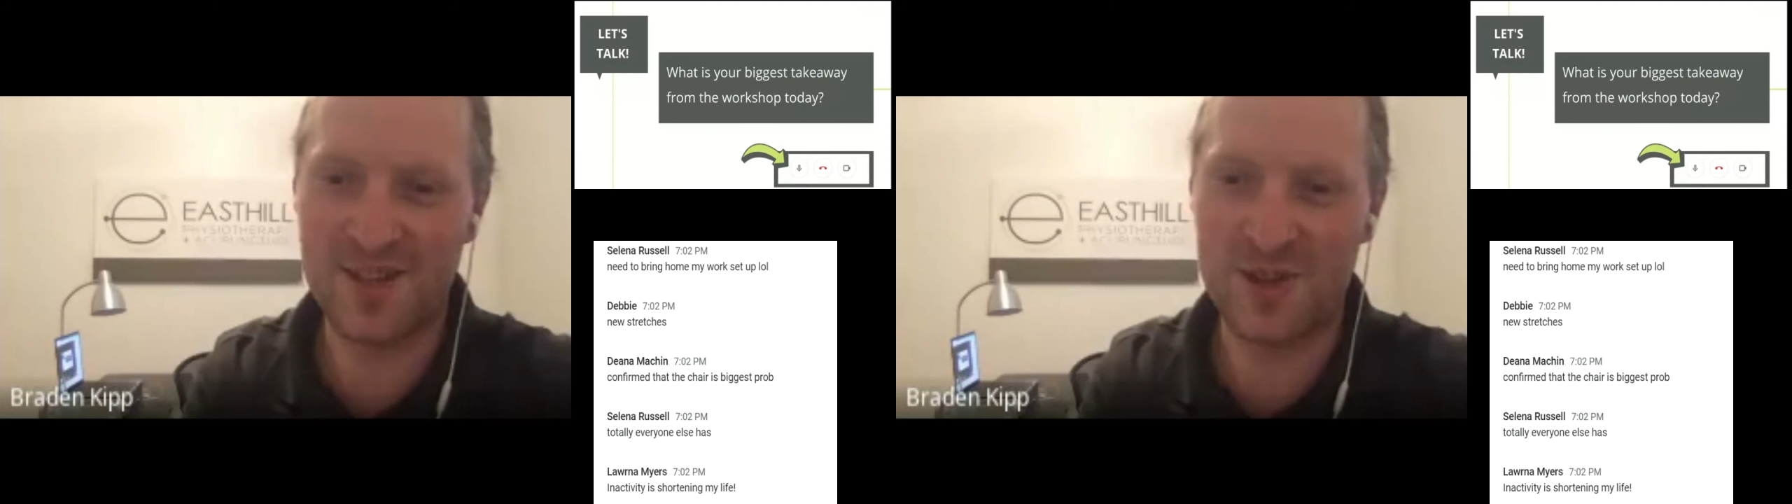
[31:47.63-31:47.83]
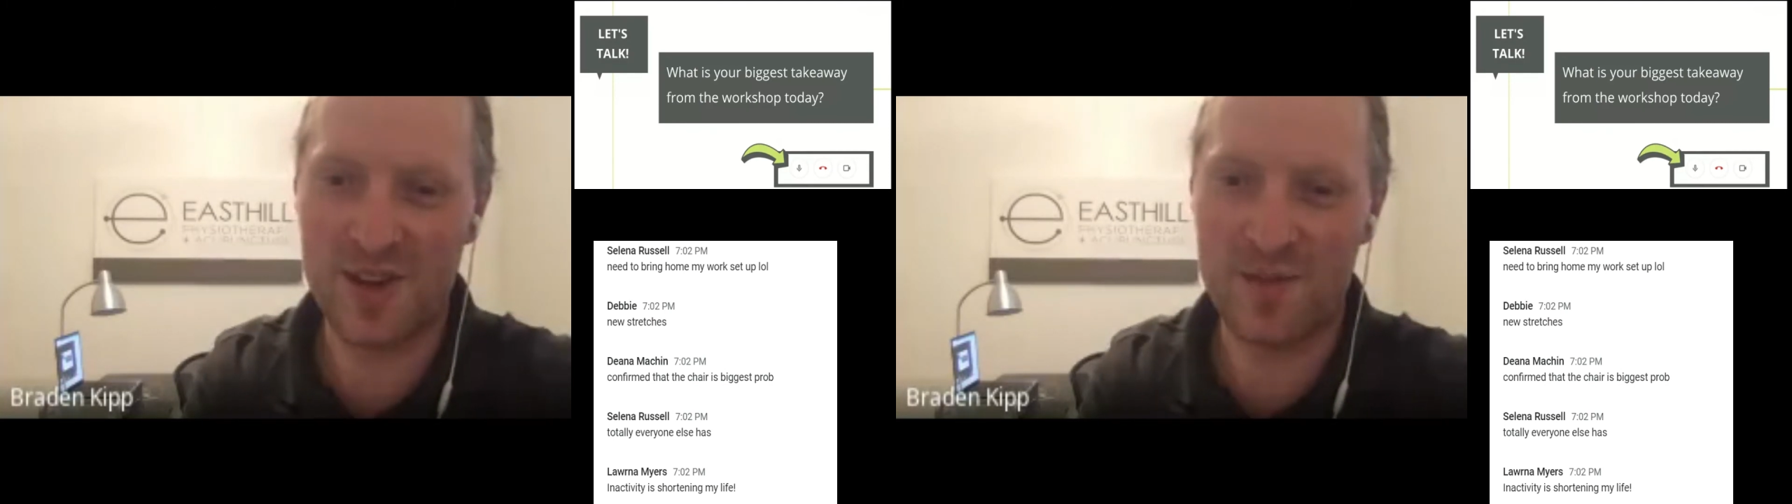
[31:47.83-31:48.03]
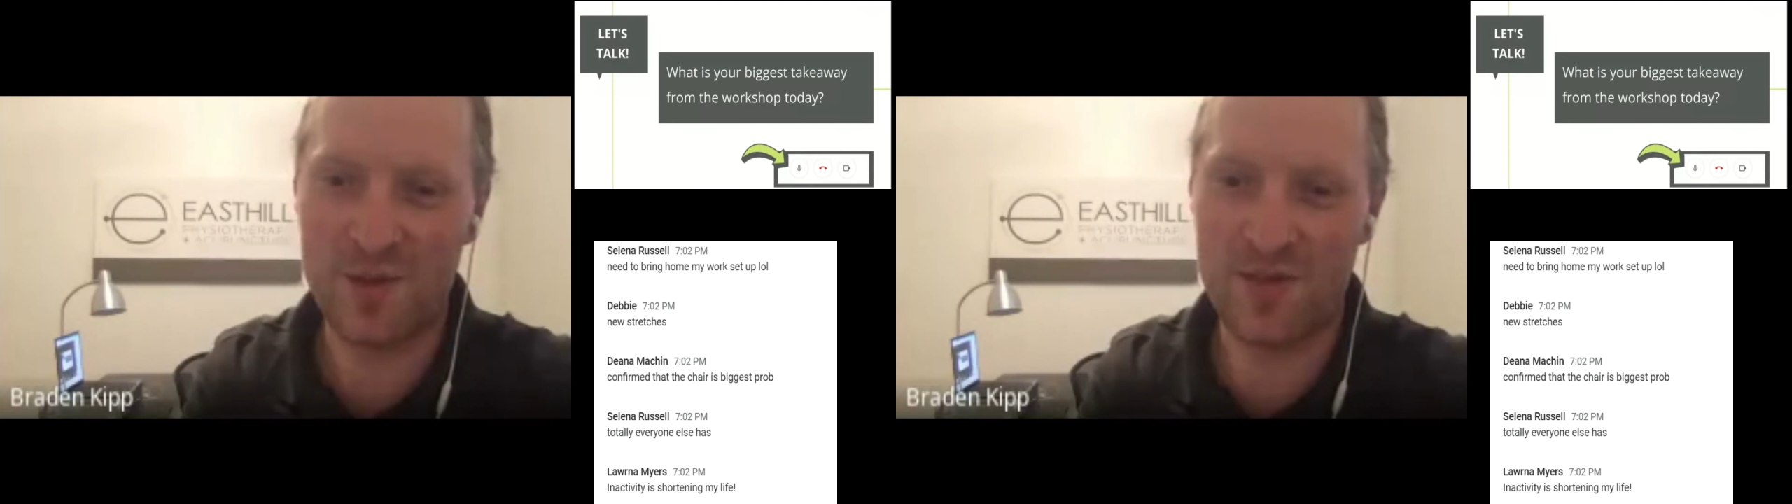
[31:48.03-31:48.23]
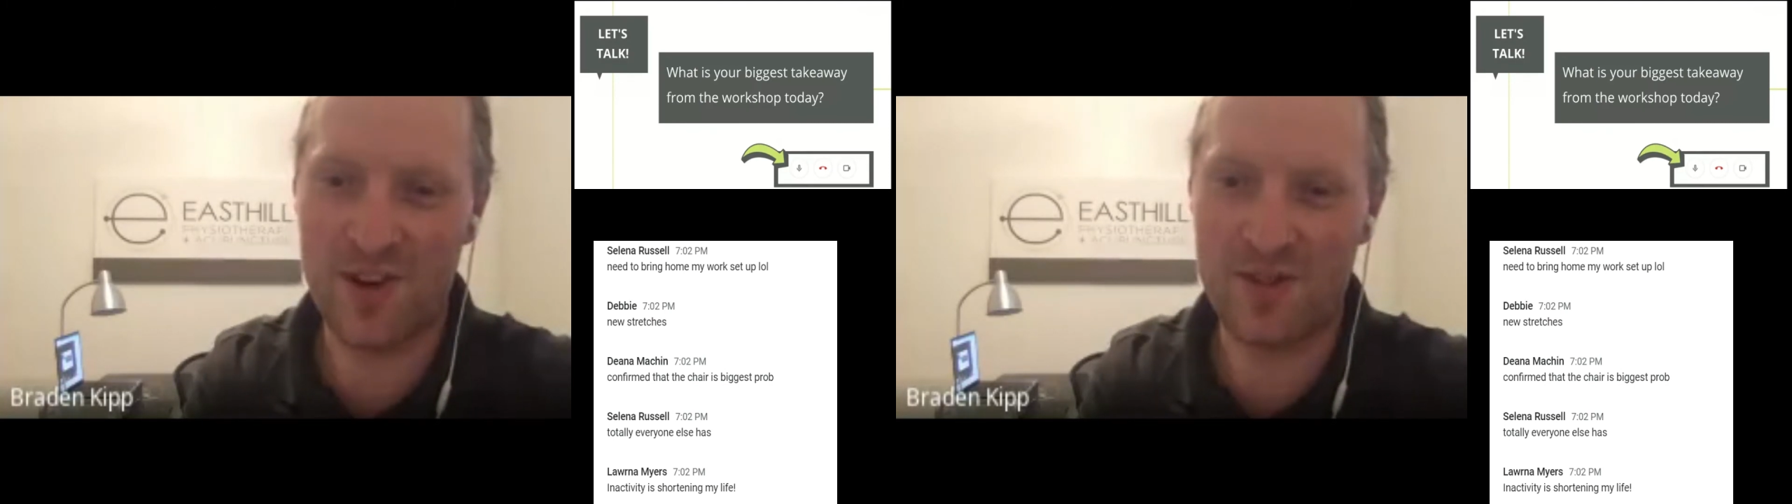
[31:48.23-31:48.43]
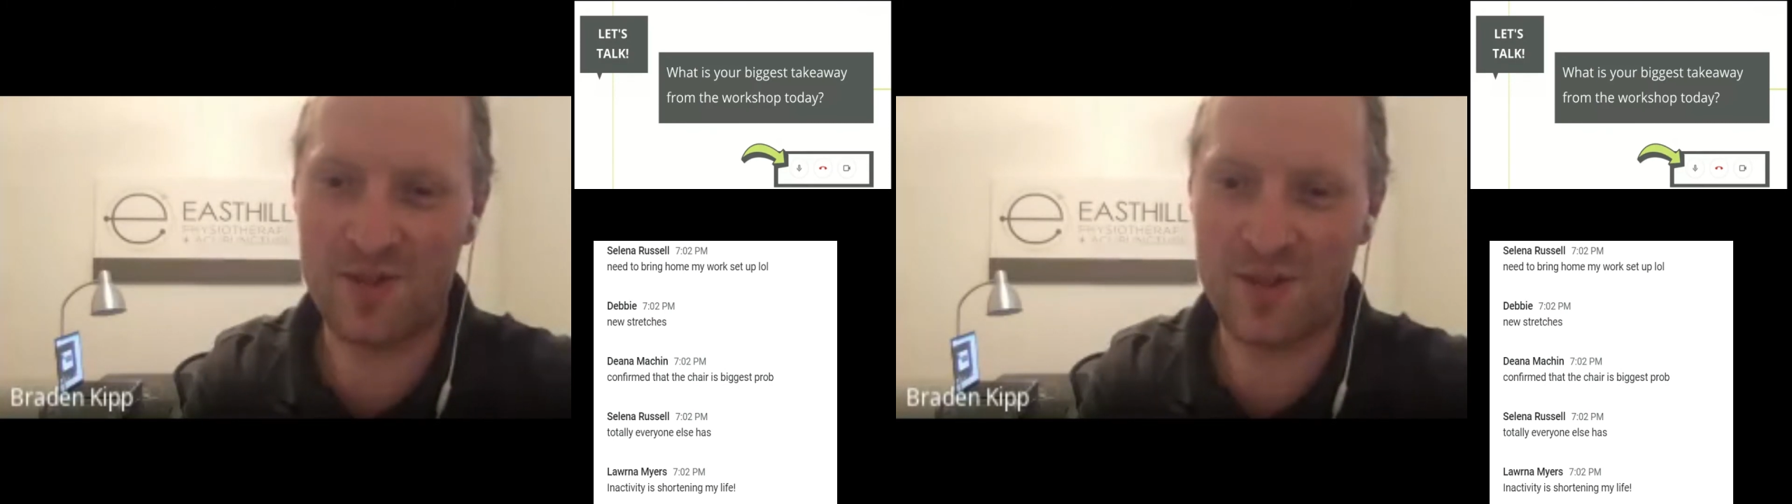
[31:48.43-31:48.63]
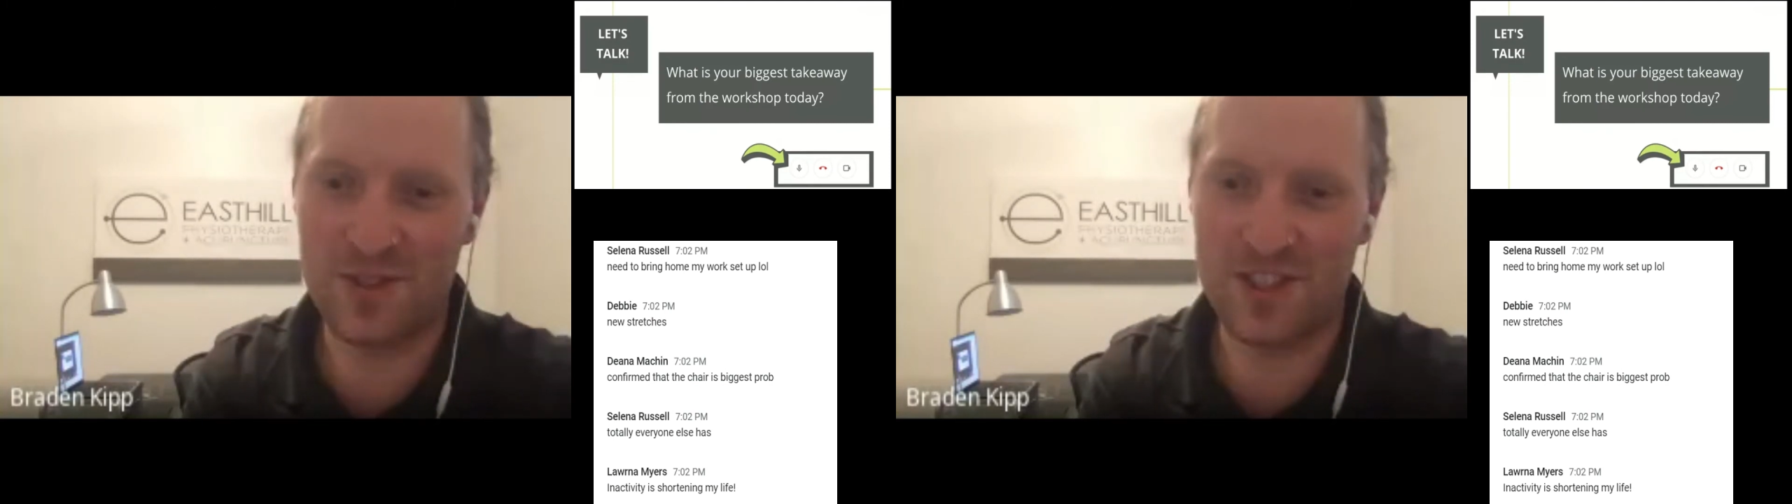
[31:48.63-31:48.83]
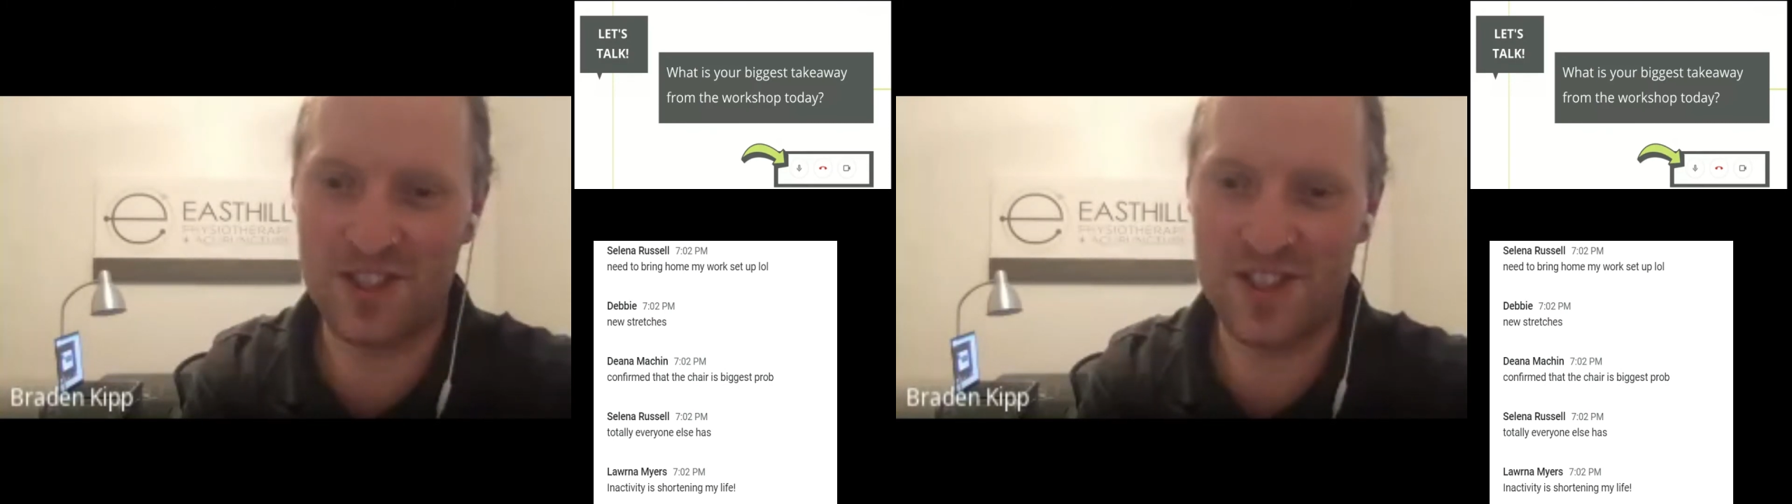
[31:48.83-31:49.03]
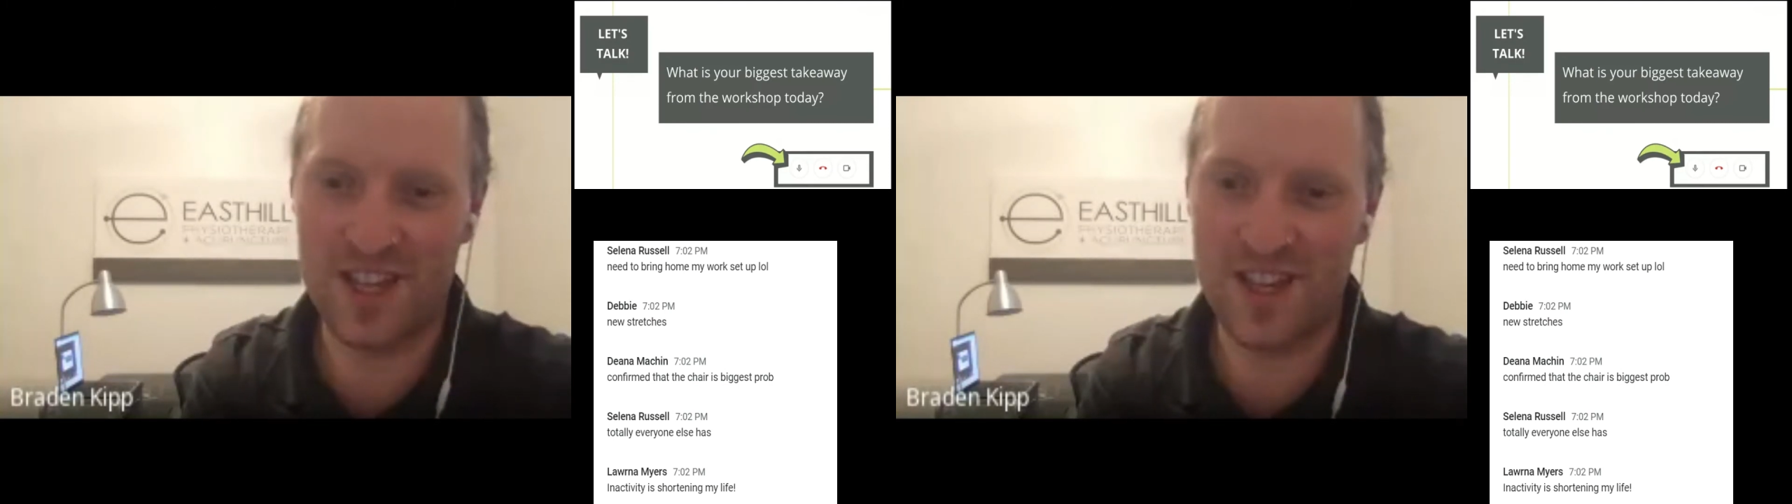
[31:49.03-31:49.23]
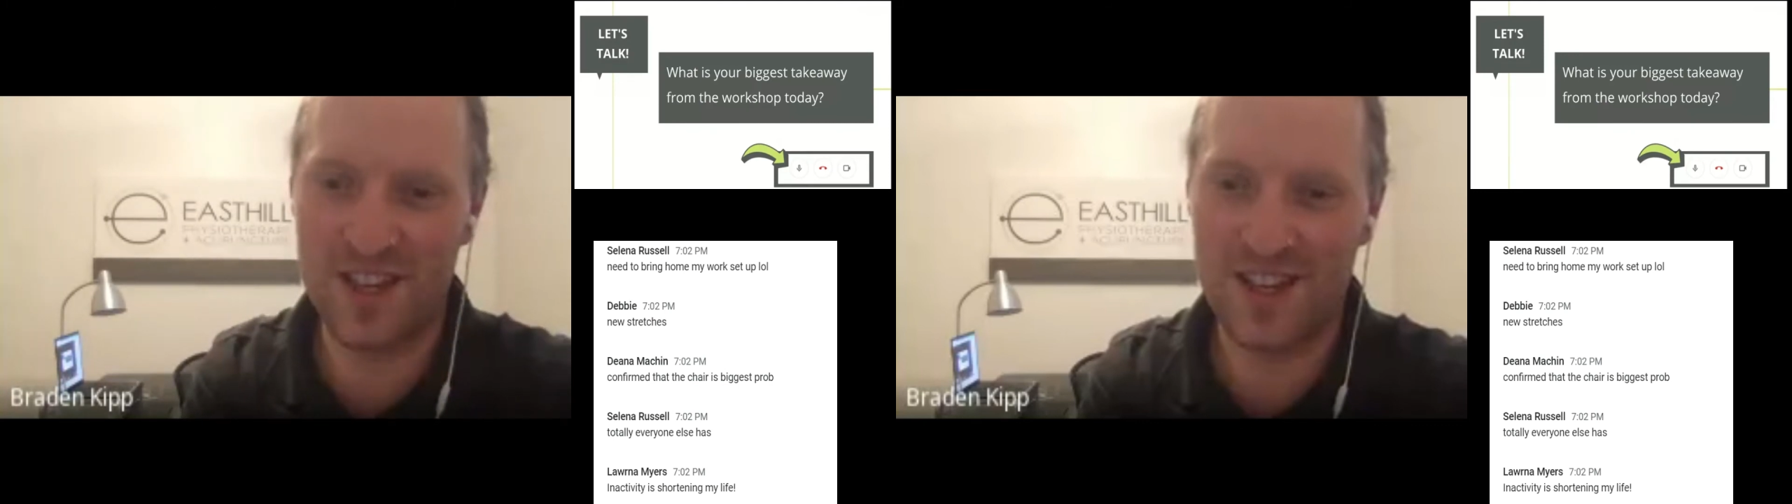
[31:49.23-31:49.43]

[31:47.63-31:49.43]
Joanne, move around. Don't just sit.